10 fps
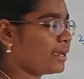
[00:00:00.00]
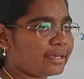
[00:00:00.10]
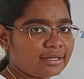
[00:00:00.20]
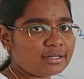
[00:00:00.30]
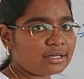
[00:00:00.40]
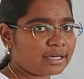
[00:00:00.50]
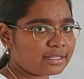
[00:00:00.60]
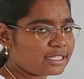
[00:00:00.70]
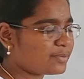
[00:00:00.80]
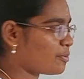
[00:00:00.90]
Here
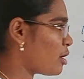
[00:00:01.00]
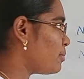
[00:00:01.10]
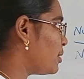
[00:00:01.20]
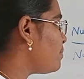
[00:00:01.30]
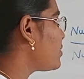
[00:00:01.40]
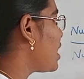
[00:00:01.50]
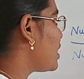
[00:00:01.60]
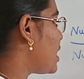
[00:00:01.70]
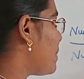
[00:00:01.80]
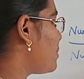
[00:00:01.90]
in this problem,
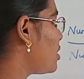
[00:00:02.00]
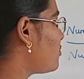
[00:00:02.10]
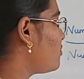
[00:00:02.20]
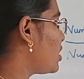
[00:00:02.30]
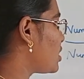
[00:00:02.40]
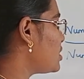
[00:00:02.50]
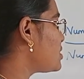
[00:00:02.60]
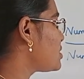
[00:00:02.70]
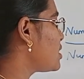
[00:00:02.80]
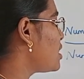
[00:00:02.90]
number of workers